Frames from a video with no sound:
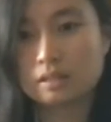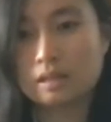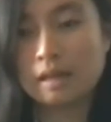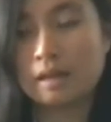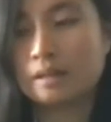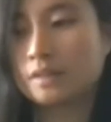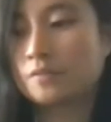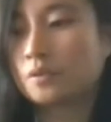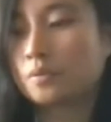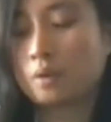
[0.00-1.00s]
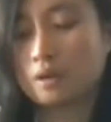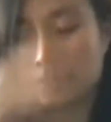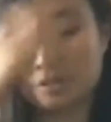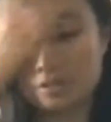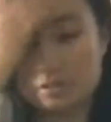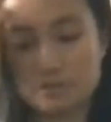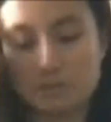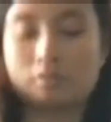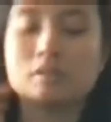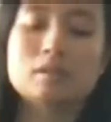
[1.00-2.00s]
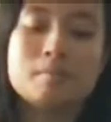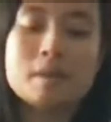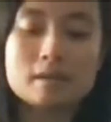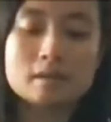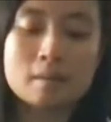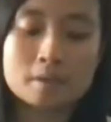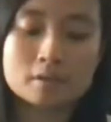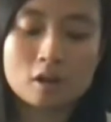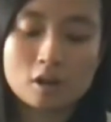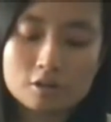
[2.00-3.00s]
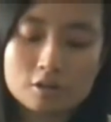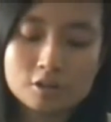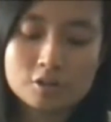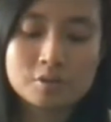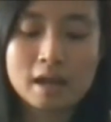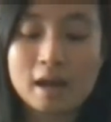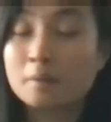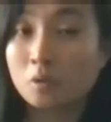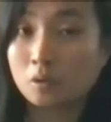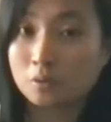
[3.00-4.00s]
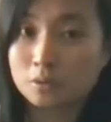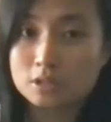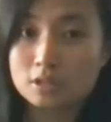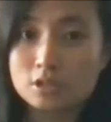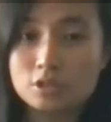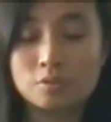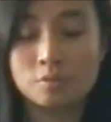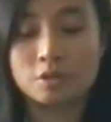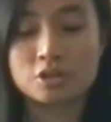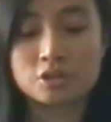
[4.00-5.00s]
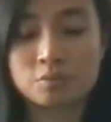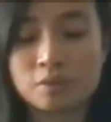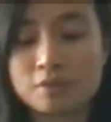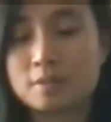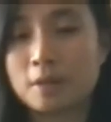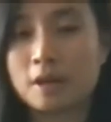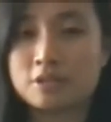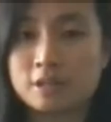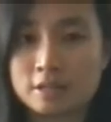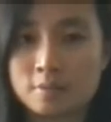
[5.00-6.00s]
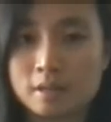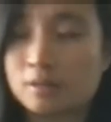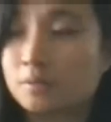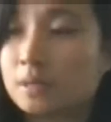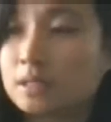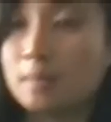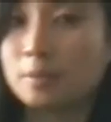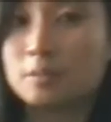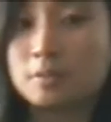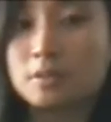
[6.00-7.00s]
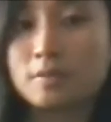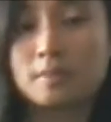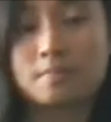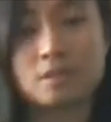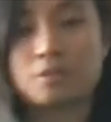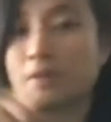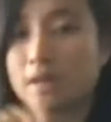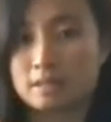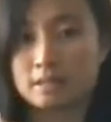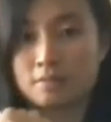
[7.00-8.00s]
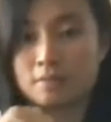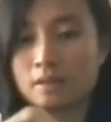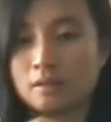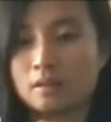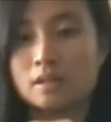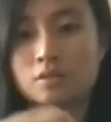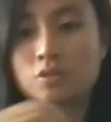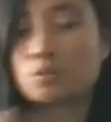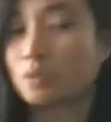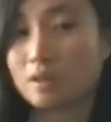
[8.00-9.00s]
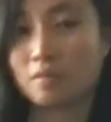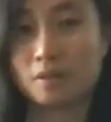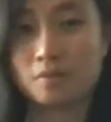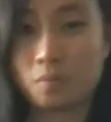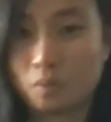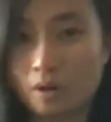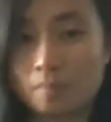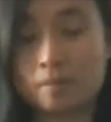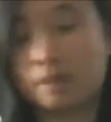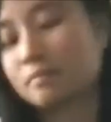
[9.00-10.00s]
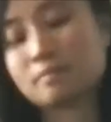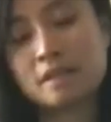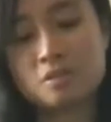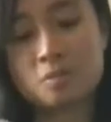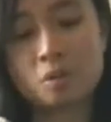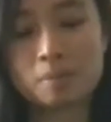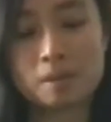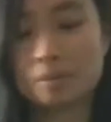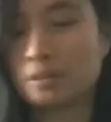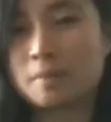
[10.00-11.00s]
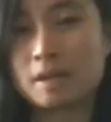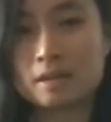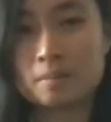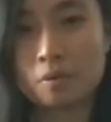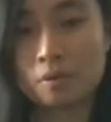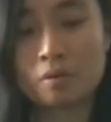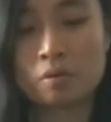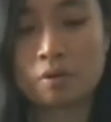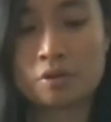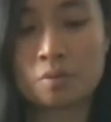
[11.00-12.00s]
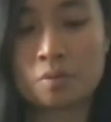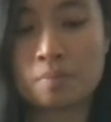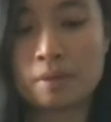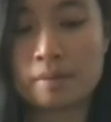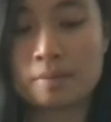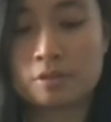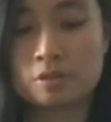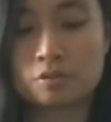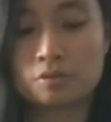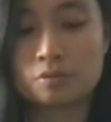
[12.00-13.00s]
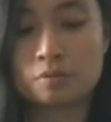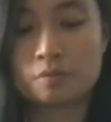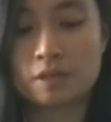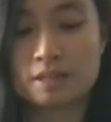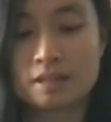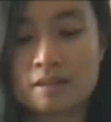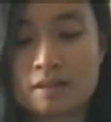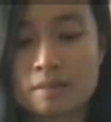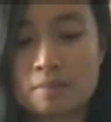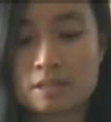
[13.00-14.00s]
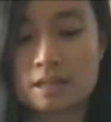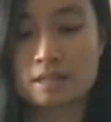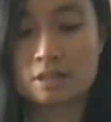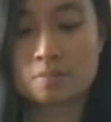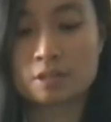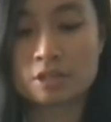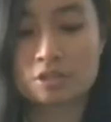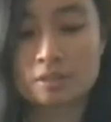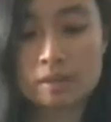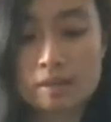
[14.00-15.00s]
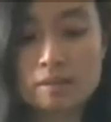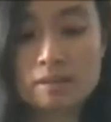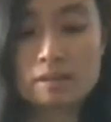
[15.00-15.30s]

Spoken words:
And if you want to make it a bit harder, you can add more cornstarch, which we've supplied you guys with 3 tablespoons of it. So you guys can definitely use all of it if you want, but then you won't be able to make any more, or you won't be able to fix any mistakes that you potentially make.